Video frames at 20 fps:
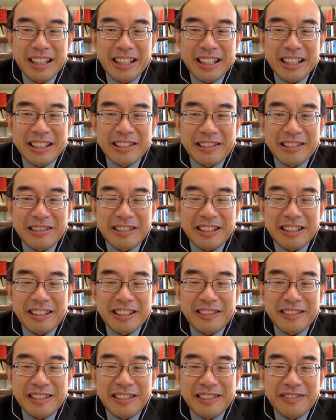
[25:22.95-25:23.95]
So
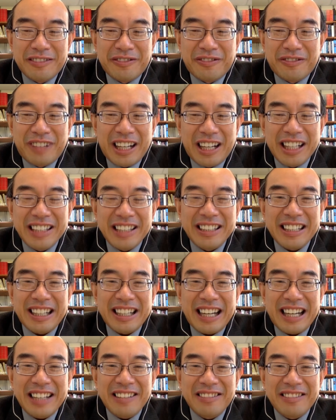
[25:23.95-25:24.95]
you find the
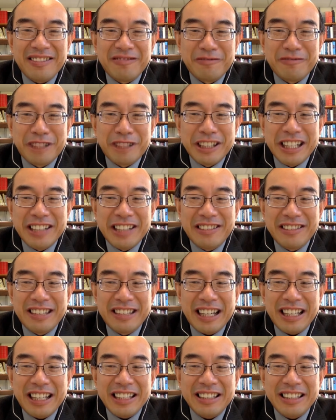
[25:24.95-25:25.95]
kind of working
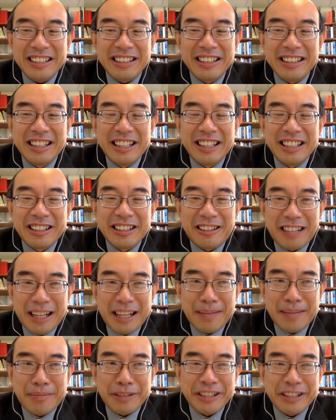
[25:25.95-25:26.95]
together,
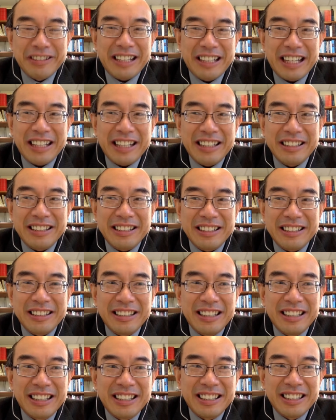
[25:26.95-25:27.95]
collaborating together,
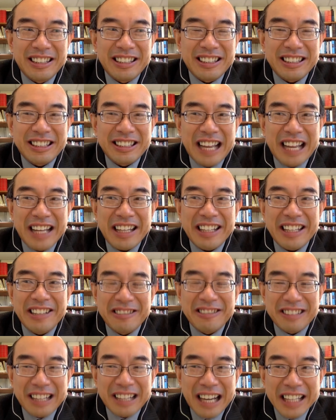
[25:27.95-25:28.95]
standing
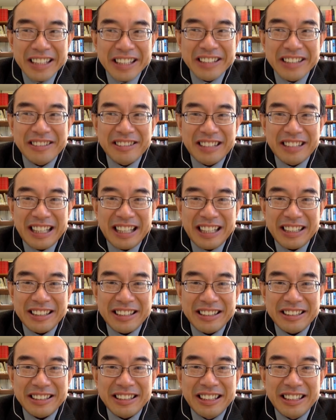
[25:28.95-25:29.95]
united
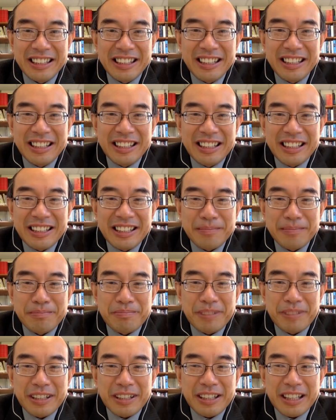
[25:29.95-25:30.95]
together.
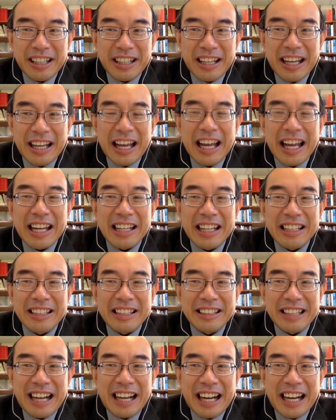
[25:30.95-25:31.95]

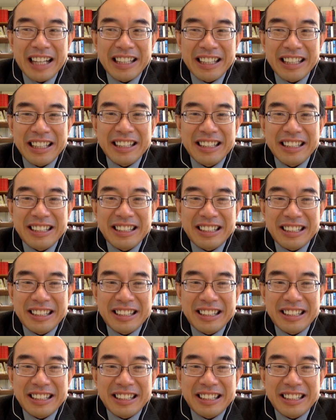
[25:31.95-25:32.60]
And I think